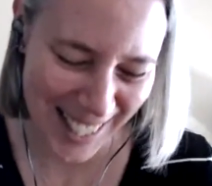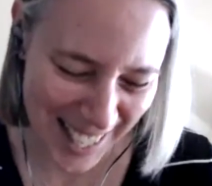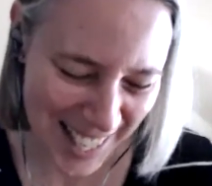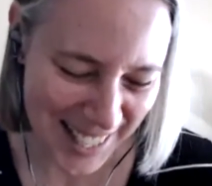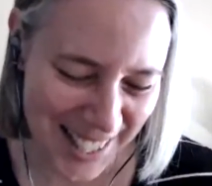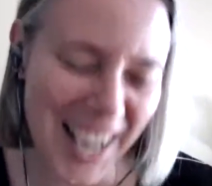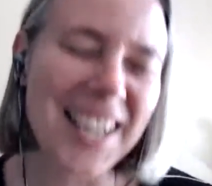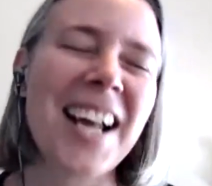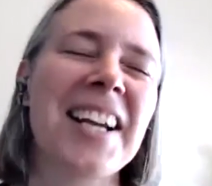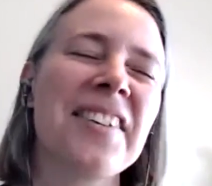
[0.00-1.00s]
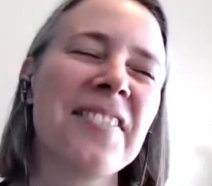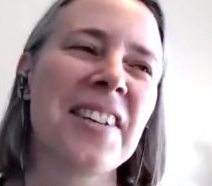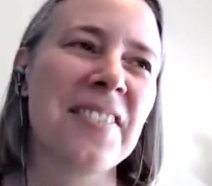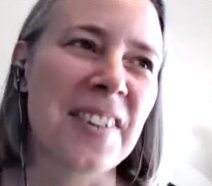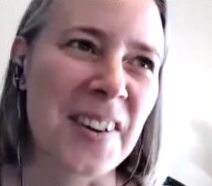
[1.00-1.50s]
It's not a good
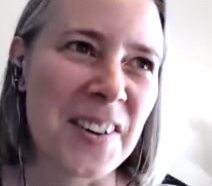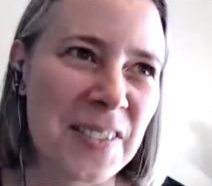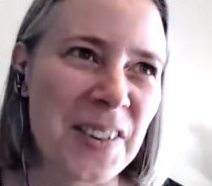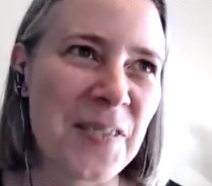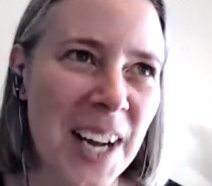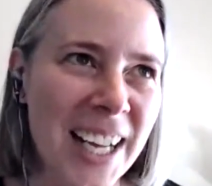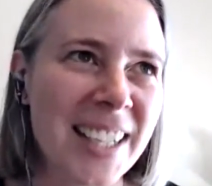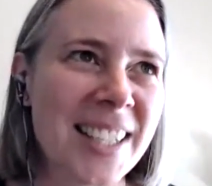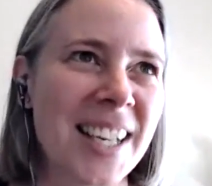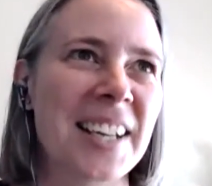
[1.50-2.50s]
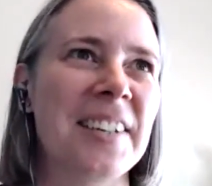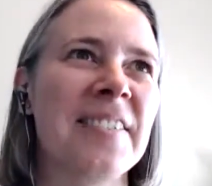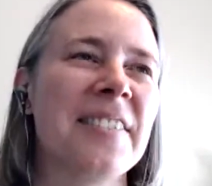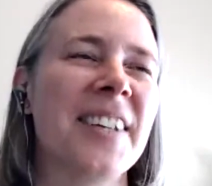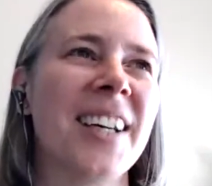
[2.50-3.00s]
fit for my set
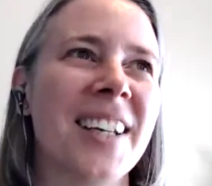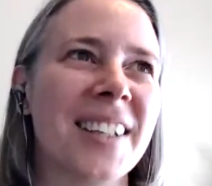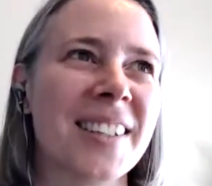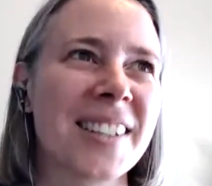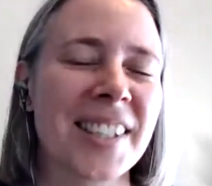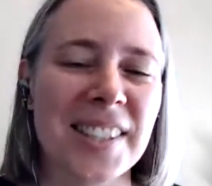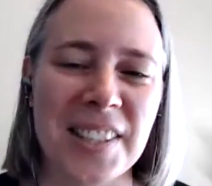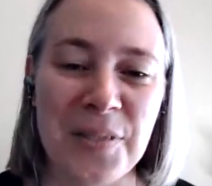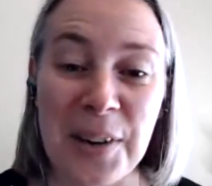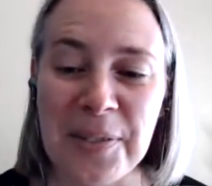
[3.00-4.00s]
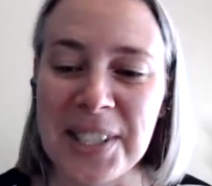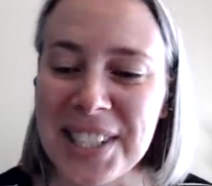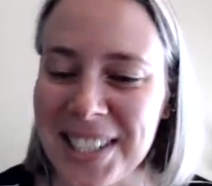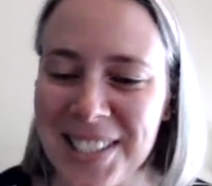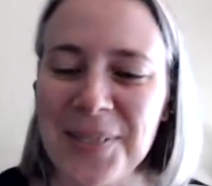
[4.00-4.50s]
of skills and
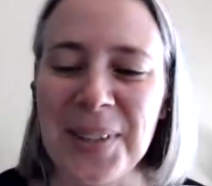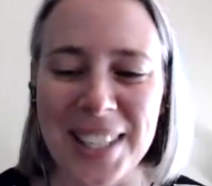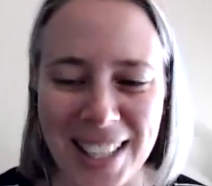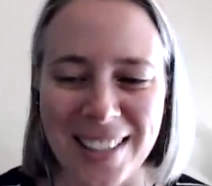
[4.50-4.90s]
preferences, put it that